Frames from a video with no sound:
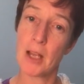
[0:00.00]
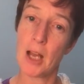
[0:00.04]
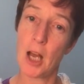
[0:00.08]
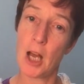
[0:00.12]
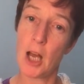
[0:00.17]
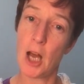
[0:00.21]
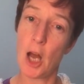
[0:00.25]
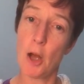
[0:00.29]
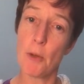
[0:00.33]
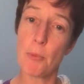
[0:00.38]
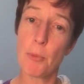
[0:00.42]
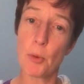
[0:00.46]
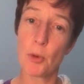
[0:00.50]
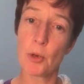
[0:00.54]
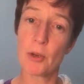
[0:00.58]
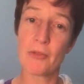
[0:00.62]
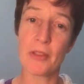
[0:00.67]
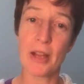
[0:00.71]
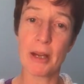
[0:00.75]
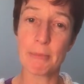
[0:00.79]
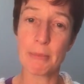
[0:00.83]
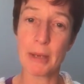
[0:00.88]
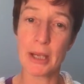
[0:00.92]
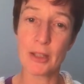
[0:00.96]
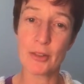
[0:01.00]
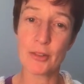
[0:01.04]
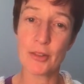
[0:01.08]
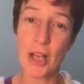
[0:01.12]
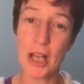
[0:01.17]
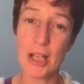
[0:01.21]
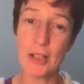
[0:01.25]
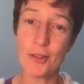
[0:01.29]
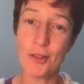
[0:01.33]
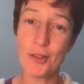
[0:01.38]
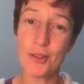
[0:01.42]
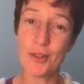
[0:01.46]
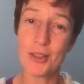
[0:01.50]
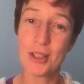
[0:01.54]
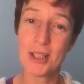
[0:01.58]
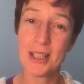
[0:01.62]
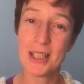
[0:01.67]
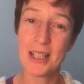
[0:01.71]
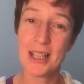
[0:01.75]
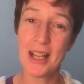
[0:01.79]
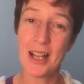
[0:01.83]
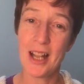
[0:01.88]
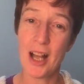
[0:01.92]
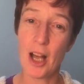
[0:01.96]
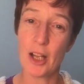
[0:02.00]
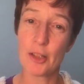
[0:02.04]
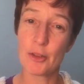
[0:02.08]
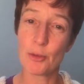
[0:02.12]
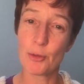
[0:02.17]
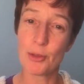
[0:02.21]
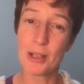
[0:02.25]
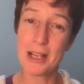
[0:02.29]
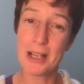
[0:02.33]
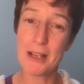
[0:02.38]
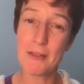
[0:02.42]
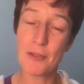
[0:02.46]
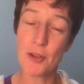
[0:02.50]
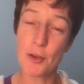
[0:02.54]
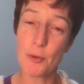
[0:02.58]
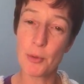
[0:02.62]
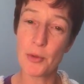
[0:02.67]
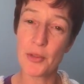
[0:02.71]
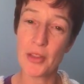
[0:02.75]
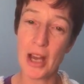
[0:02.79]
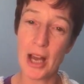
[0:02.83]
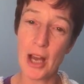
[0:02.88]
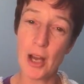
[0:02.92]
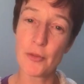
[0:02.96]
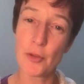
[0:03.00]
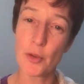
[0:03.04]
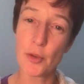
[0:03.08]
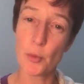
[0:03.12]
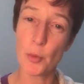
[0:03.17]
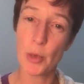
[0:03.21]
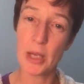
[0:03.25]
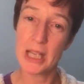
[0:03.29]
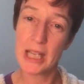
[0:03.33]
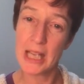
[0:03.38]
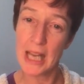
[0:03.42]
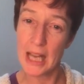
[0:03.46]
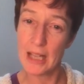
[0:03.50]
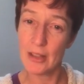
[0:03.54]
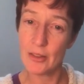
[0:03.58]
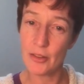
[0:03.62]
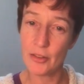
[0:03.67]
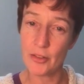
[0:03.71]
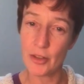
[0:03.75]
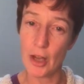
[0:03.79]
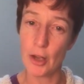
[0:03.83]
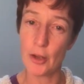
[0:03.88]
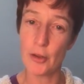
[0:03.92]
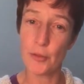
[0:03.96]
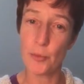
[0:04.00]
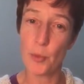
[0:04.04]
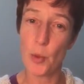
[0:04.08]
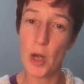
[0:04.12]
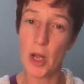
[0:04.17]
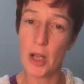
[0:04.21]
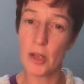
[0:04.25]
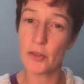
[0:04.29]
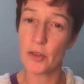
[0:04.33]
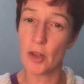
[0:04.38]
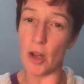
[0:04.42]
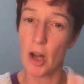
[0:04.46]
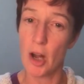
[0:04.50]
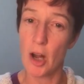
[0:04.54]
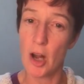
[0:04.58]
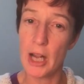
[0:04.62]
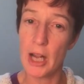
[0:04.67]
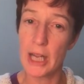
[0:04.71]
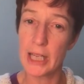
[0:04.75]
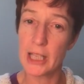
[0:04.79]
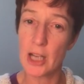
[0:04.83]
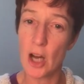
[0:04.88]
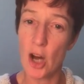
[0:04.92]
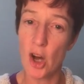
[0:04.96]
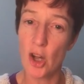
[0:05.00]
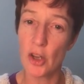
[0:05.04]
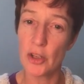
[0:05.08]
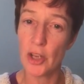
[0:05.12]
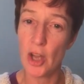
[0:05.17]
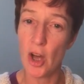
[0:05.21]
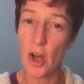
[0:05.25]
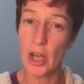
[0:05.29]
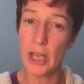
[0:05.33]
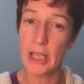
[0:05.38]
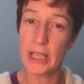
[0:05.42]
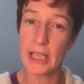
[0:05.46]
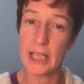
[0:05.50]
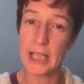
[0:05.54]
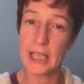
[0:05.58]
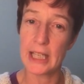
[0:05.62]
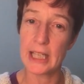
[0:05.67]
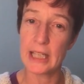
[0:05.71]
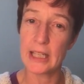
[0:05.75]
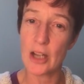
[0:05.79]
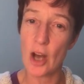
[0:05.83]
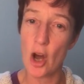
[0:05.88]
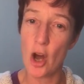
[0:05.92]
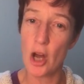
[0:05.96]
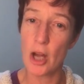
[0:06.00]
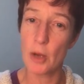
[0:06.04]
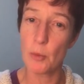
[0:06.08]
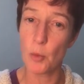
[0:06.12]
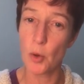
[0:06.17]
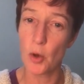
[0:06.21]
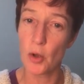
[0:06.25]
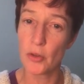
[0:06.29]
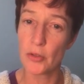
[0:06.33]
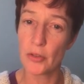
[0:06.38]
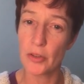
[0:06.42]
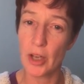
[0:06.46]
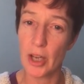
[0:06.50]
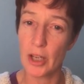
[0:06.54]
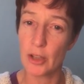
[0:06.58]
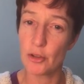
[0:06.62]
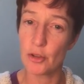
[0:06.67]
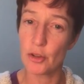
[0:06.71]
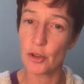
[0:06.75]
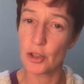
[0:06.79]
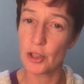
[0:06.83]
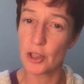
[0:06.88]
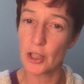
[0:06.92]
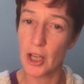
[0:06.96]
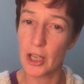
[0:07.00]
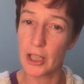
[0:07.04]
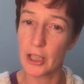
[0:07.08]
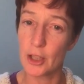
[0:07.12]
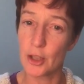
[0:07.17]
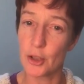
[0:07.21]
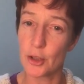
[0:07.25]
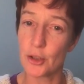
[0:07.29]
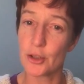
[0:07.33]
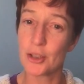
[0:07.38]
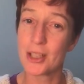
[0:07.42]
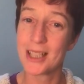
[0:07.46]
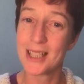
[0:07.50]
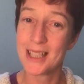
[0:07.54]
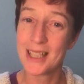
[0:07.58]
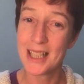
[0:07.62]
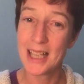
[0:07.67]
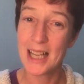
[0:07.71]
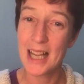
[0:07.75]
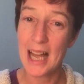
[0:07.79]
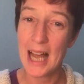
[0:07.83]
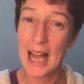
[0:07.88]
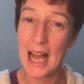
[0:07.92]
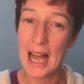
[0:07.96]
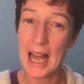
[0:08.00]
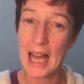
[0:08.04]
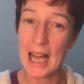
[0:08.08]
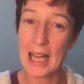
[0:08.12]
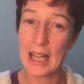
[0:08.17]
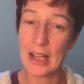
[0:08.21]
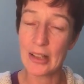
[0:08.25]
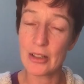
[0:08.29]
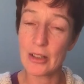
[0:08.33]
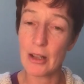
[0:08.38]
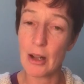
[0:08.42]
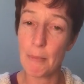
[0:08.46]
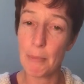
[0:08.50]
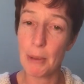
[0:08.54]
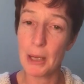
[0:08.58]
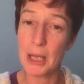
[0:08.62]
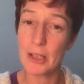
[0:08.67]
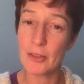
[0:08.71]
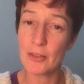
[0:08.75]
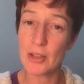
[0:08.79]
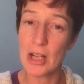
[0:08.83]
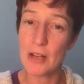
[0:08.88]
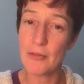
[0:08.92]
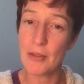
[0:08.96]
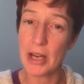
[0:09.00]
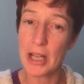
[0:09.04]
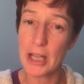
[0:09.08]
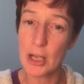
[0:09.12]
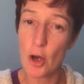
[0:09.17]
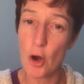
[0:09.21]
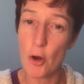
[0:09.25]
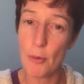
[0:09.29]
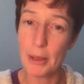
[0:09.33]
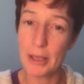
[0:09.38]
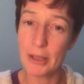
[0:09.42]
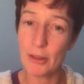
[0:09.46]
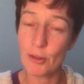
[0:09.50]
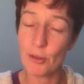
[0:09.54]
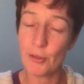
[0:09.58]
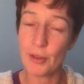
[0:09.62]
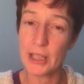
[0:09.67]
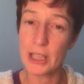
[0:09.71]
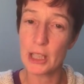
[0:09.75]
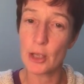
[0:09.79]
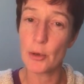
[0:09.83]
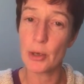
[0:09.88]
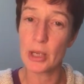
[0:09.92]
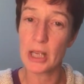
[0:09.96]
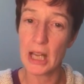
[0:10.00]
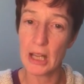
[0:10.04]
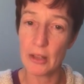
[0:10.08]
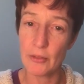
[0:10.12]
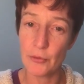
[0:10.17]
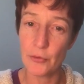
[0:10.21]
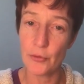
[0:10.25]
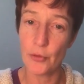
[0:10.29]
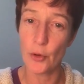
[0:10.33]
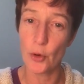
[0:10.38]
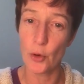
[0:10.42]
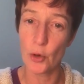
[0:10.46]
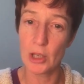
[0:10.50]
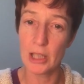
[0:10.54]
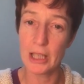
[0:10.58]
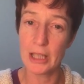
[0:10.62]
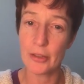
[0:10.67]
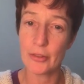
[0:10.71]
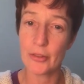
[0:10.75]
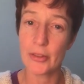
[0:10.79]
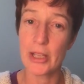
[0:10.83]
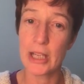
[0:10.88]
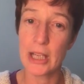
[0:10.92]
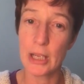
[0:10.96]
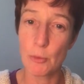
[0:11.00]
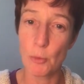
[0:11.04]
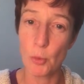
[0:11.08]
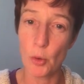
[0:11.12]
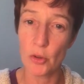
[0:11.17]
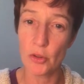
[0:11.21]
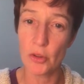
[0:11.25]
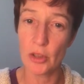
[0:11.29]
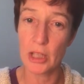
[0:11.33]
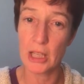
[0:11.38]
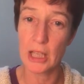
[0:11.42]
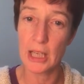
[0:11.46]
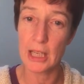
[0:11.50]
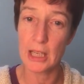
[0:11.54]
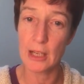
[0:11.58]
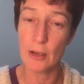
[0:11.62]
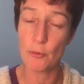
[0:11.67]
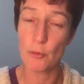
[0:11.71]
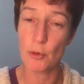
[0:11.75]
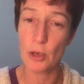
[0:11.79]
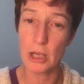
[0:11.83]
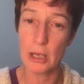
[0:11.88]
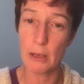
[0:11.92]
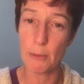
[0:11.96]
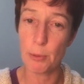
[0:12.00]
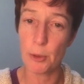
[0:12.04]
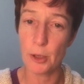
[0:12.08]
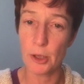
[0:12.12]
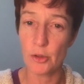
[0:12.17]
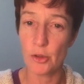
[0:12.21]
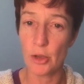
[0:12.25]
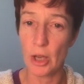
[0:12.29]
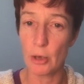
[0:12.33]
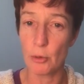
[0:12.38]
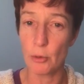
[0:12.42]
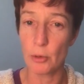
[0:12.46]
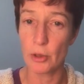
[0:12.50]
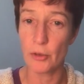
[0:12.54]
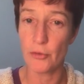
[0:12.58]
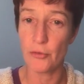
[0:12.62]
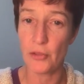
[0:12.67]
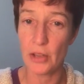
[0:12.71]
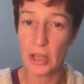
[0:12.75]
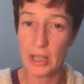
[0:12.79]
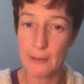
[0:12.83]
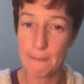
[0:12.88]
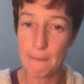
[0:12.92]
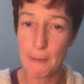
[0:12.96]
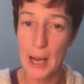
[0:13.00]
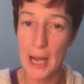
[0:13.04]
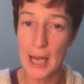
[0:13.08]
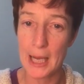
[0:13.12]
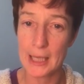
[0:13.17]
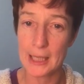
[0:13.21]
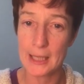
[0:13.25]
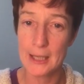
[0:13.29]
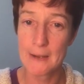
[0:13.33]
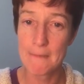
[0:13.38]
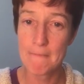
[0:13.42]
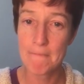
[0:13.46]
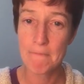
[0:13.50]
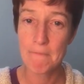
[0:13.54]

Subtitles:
I hope all of that makes sense. I shall leave you with that over the weekend. So the words are I can't, I need, I want, I should, and I could. And please leave any comments. Thank you again for listening and watching in. I really appreciate all your feedback.